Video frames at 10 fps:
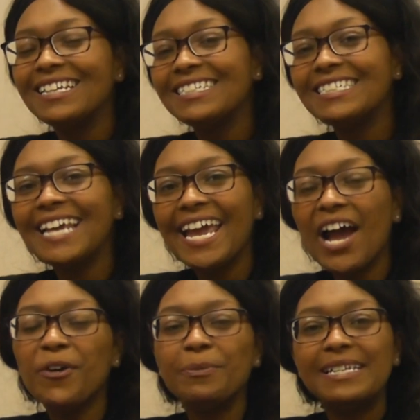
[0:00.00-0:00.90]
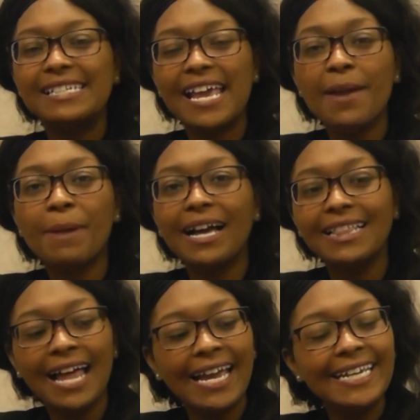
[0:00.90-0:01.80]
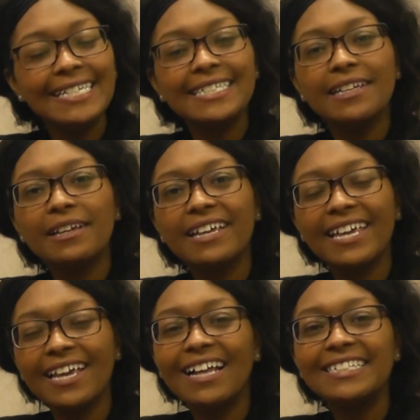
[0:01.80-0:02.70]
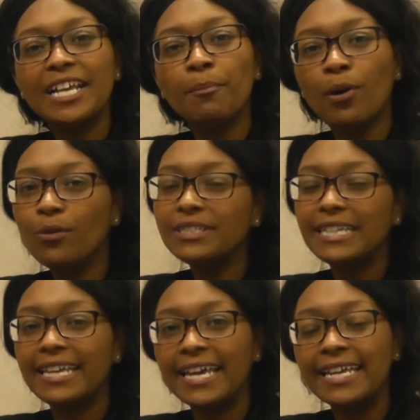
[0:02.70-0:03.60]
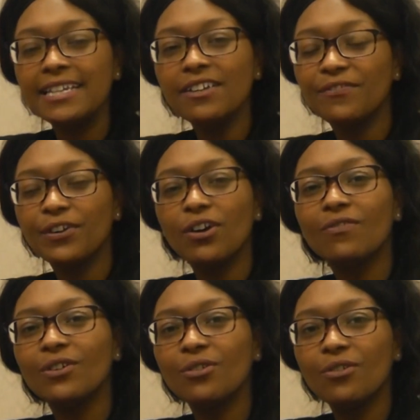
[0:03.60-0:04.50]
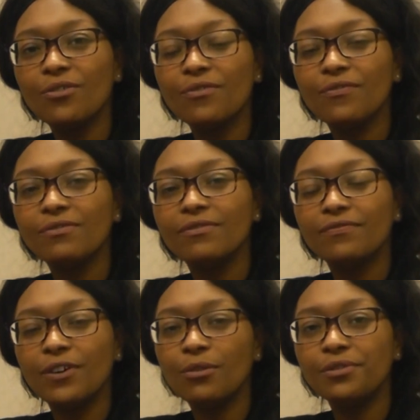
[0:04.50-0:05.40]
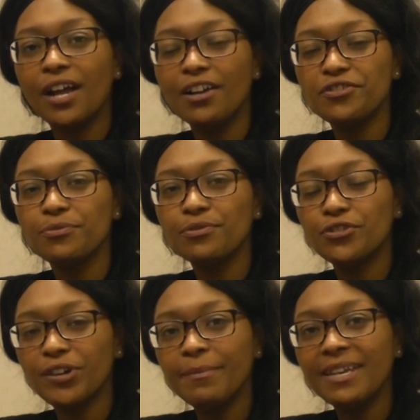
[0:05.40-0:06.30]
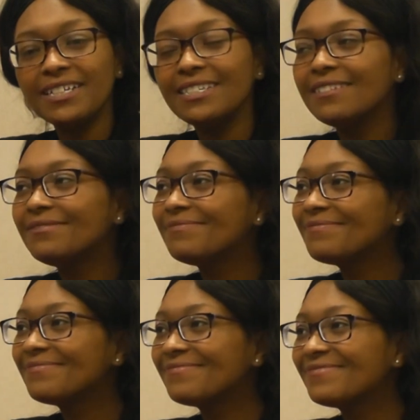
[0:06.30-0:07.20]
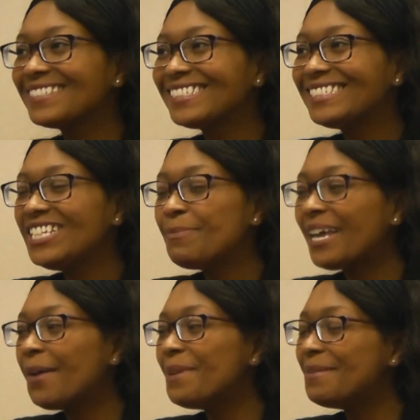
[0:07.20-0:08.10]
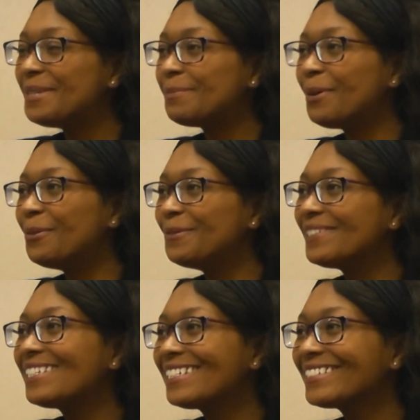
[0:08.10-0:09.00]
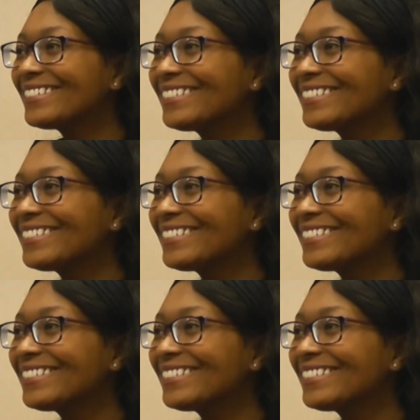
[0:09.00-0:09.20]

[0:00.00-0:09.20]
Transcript: Today I will be seeing my client, Kiance Bowles, again for her vocal fold nodule treatment. You may come in, Miss Bowles.